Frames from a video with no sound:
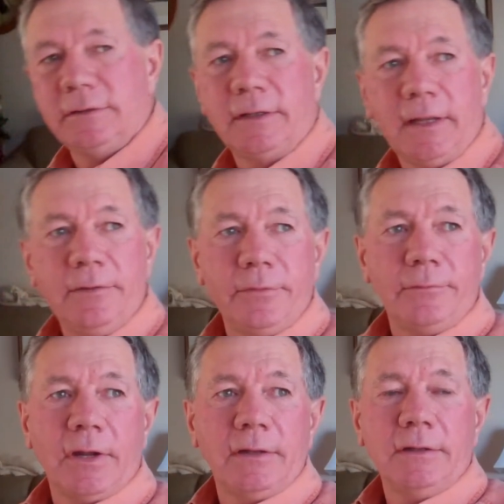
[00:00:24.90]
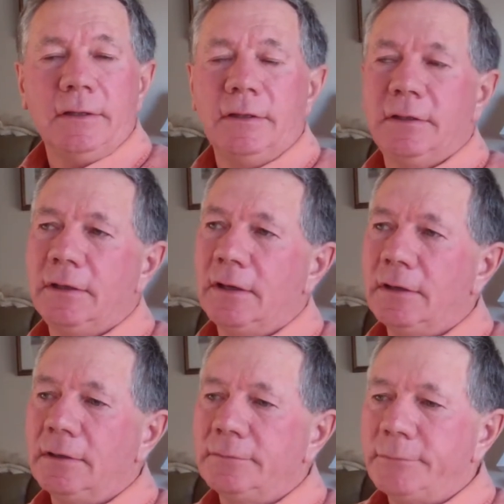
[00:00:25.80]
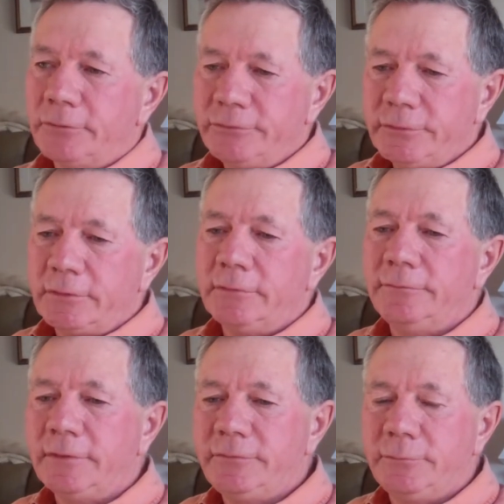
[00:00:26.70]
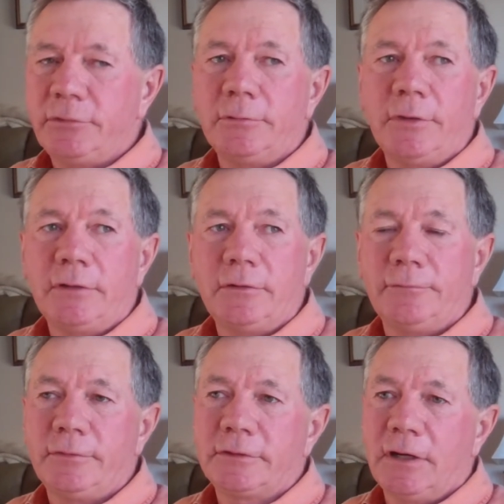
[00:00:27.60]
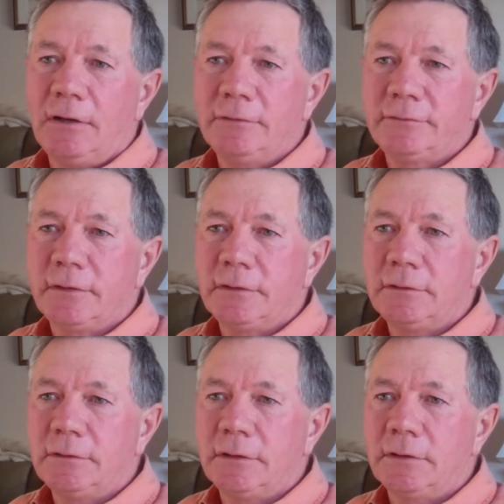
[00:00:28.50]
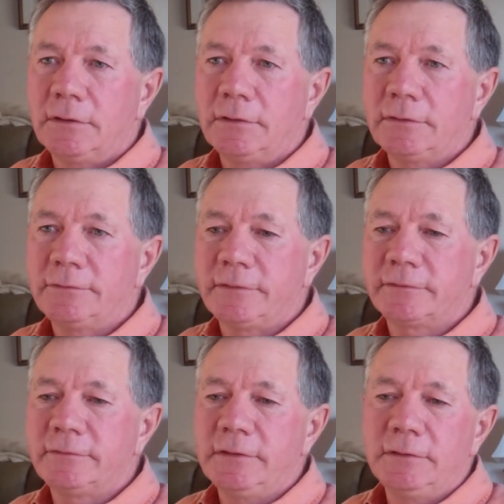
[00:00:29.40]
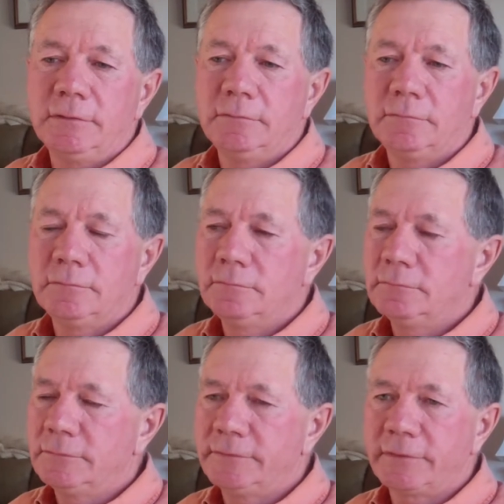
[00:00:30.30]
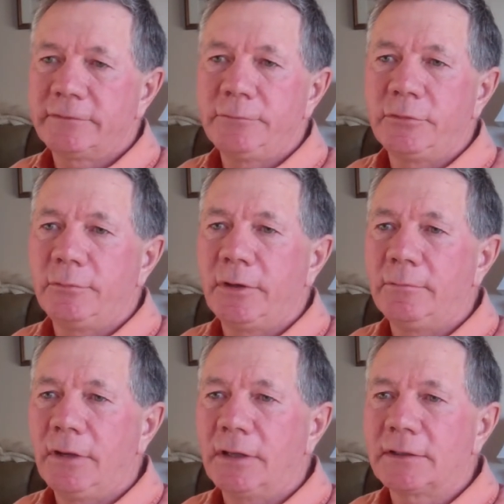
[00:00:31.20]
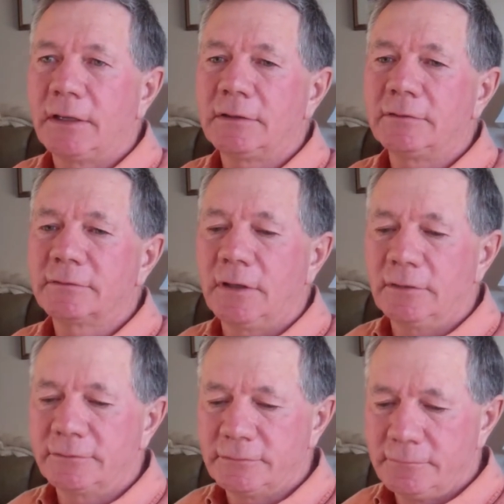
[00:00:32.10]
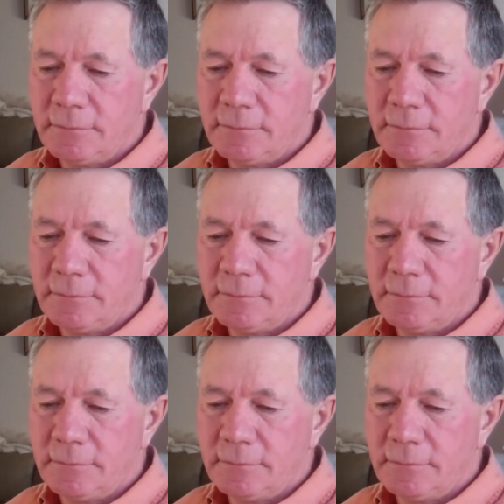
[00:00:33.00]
Today we run about 250 purebred Hereford cows and 60 purebred Black Angus cows.